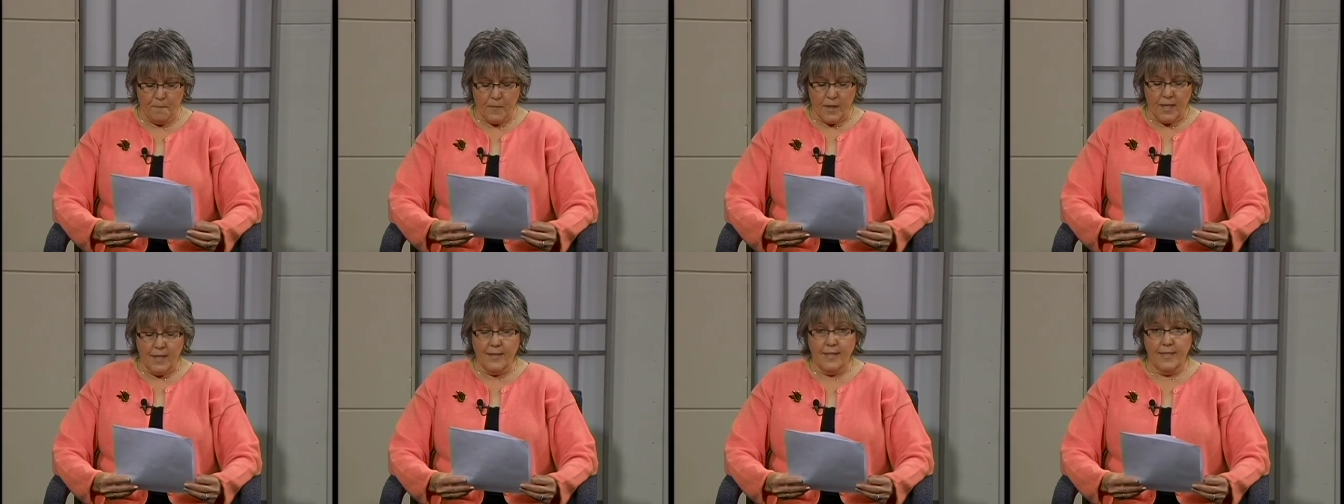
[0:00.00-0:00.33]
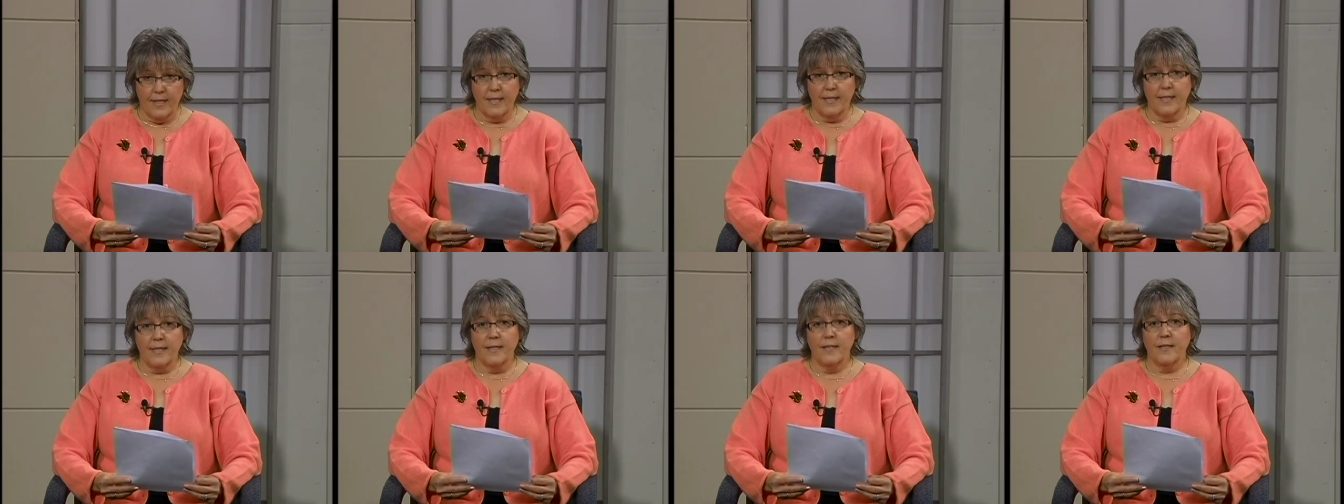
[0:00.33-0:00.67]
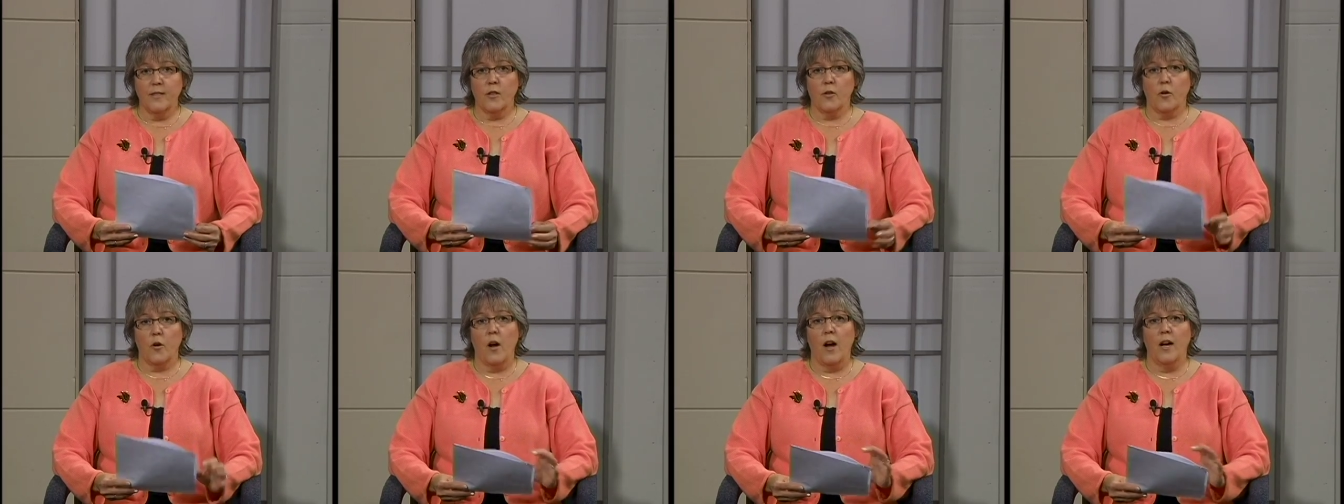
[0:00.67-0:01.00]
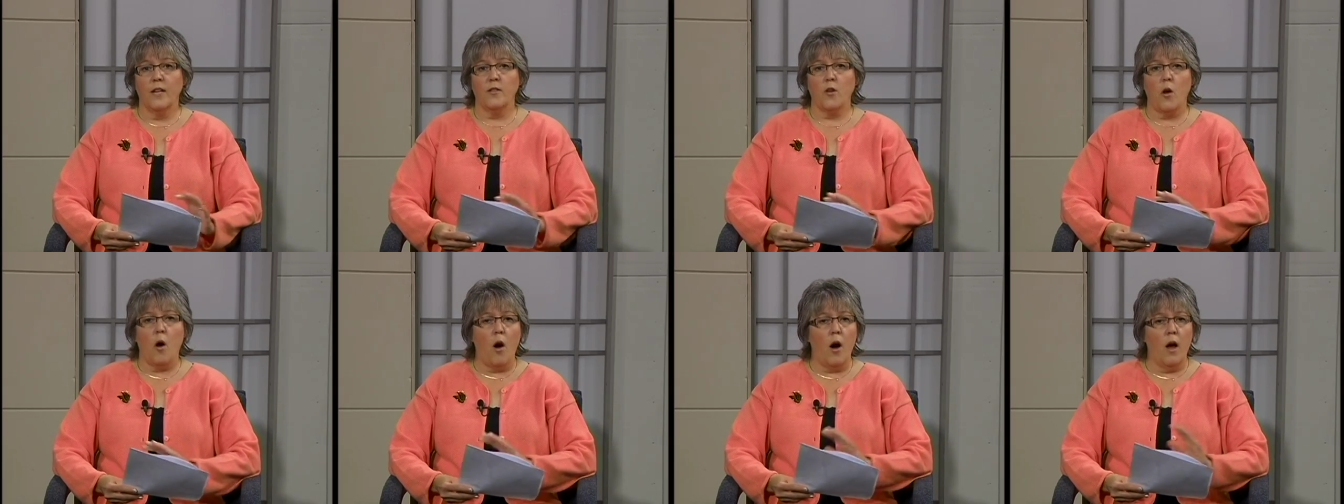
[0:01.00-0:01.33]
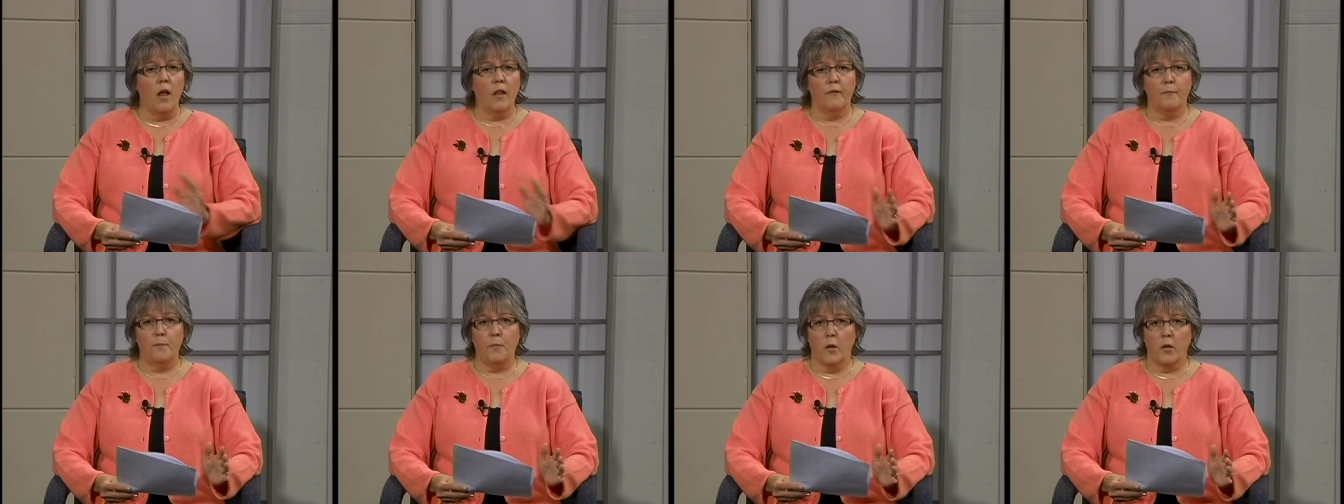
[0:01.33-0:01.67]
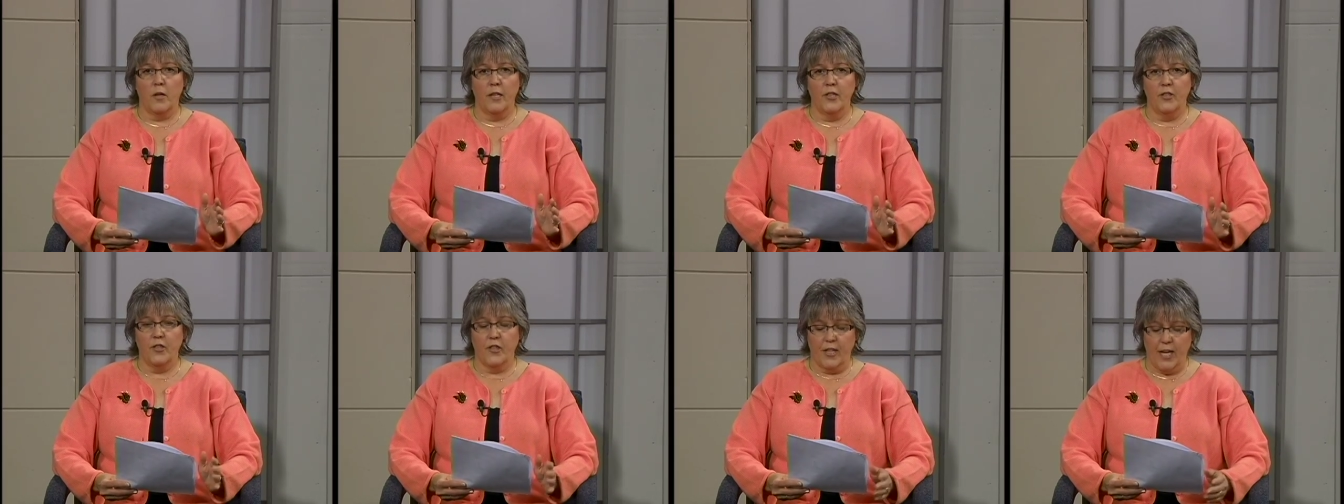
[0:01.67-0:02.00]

Citizens across all of Portage